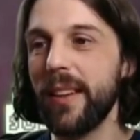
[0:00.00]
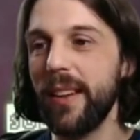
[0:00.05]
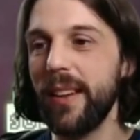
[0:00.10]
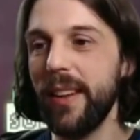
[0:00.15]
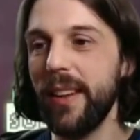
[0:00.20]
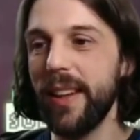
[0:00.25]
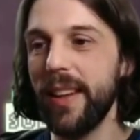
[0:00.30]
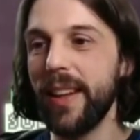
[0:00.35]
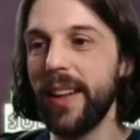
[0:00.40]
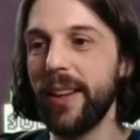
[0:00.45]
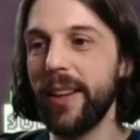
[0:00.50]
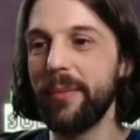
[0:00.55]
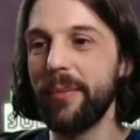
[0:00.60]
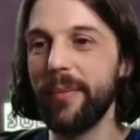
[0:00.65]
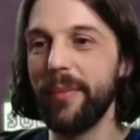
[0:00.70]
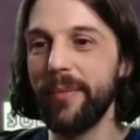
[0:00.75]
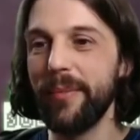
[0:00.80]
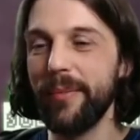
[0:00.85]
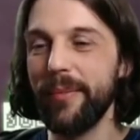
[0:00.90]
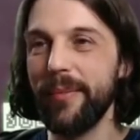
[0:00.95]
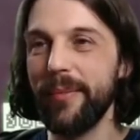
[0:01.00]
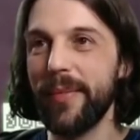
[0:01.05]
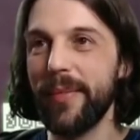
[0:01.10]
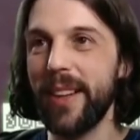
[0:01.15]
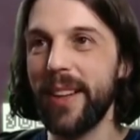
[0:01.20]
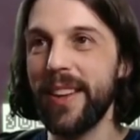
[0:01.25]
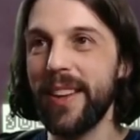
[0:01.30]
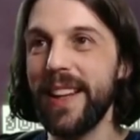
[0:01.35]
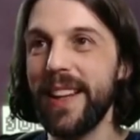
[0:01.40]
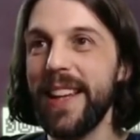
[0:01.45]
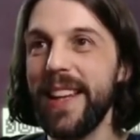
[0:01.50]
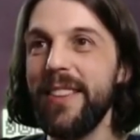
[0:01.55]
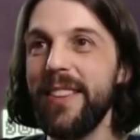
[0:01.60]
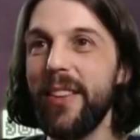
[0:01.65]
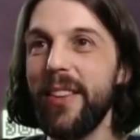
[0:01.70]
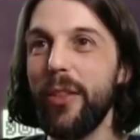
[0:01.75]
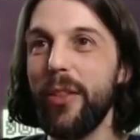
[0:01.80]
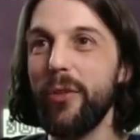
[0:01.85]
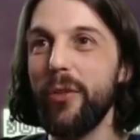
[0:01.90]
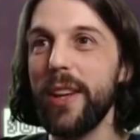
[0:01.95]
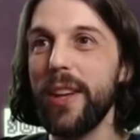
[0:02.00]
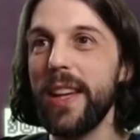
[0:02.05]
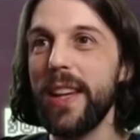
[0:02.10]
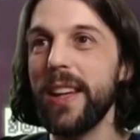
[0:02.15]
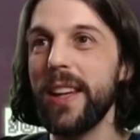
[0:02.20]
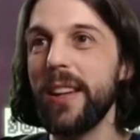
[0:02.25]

Yeah. It's at least three